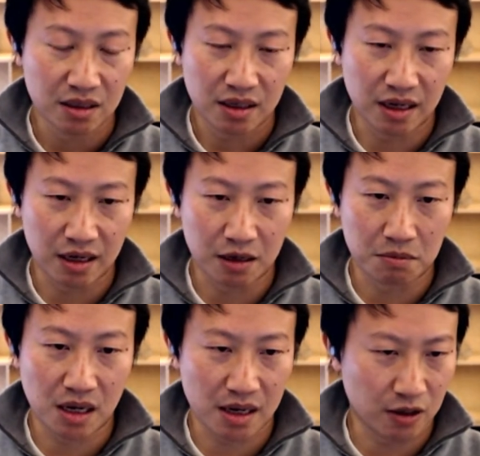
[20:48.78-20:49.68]

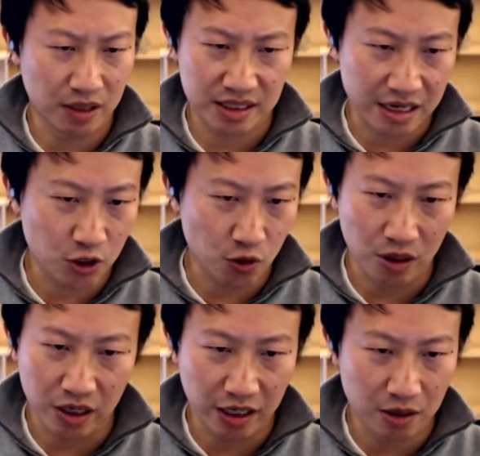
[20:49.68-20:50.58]
iOS,
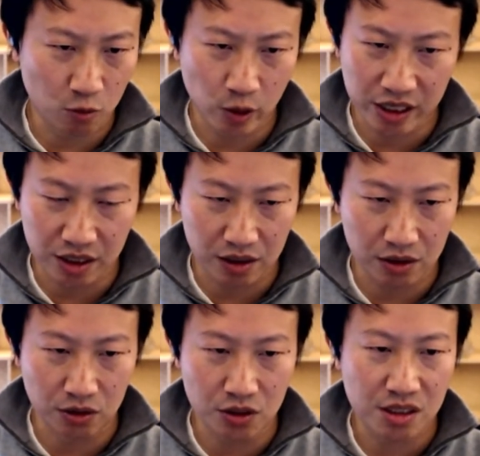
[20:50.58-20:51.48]
Android,
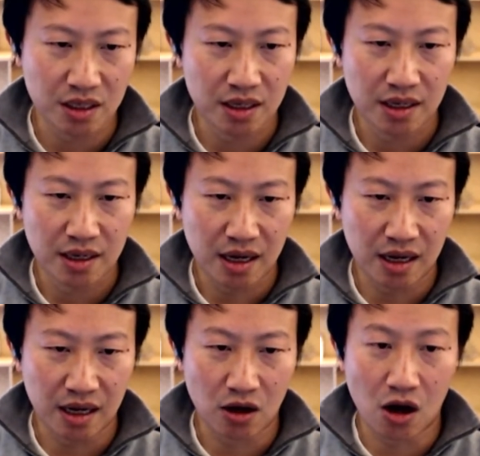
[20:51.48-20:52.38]
Windows,
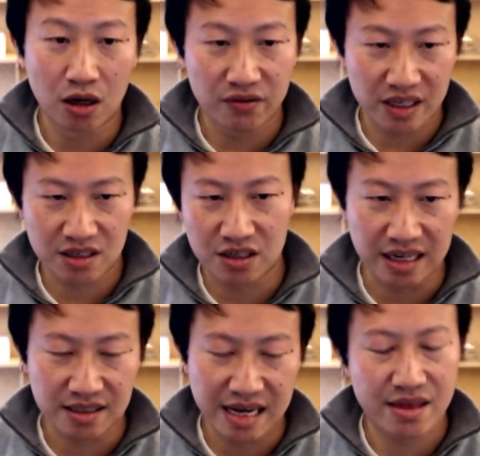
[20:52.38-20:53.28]
all of these are
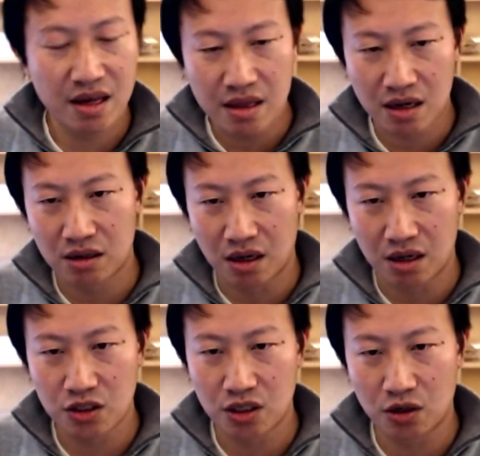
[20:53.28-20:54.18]
tests. And then there are
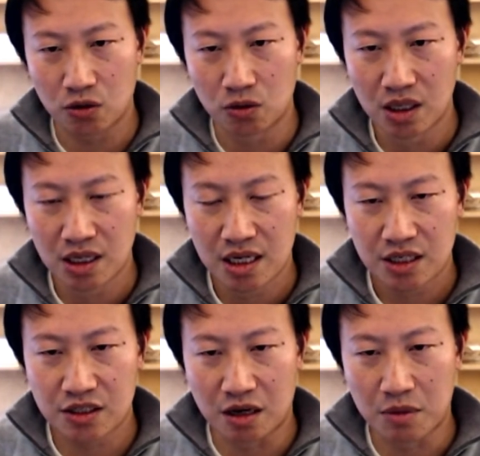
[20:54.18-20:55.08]
also
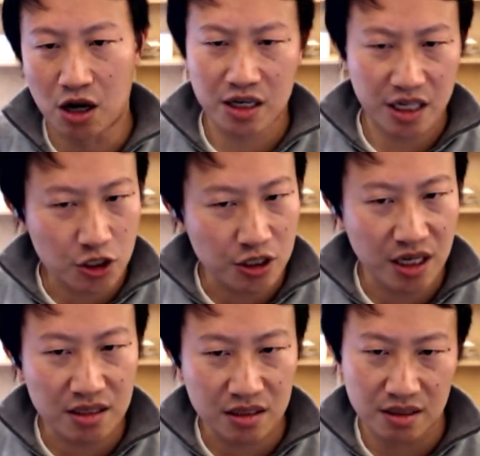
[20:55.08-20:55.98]
some architecture
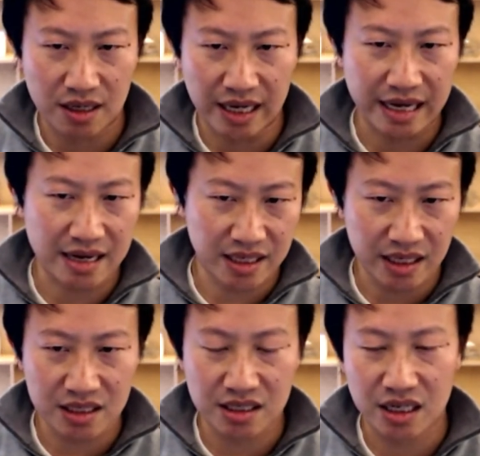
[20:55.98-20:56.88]
tests like
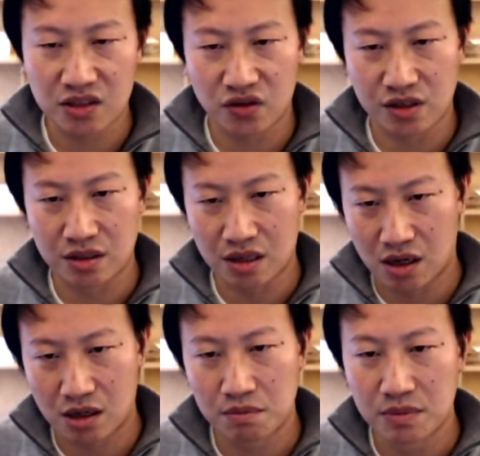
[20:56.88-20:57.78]
x86 versus
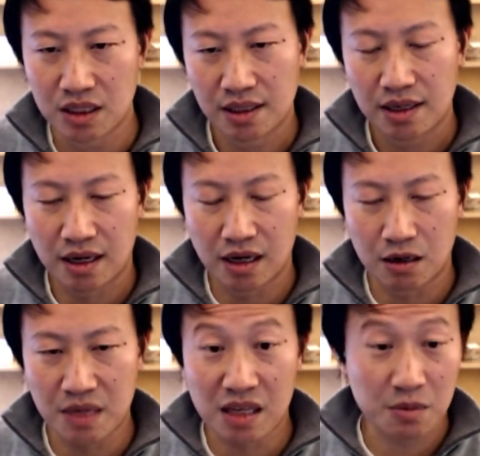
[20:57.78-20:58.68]
ARM,
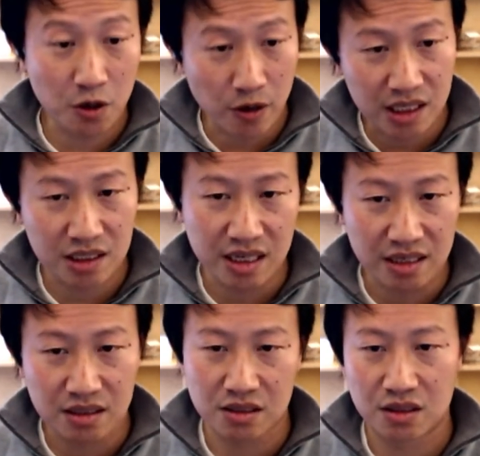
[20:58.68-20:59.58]
and some correctness
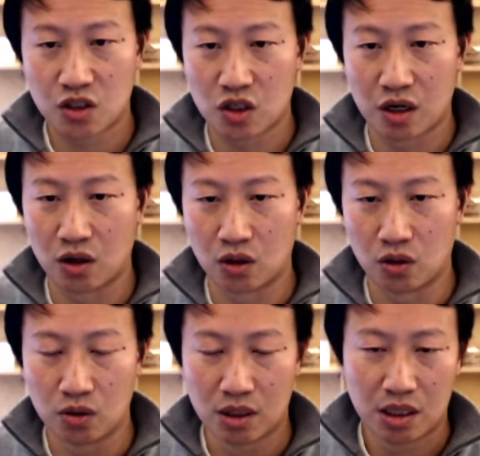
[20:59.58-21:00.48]
tests. So